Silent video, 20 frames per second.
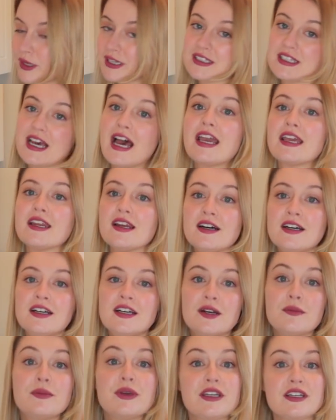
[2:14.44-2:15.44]
container,
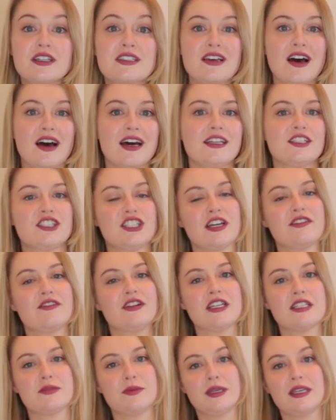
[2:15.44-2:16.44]
because I,
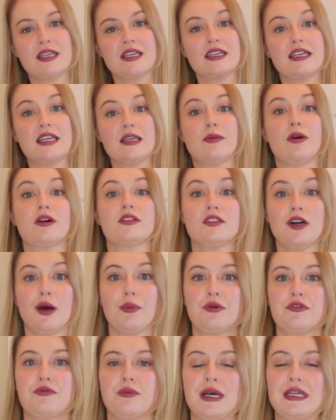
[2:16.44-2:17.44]
generally speaking, keep on
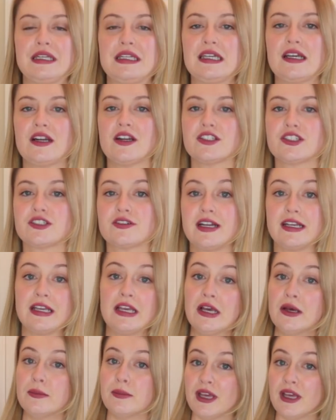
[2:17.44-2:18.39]
top of my decluttering.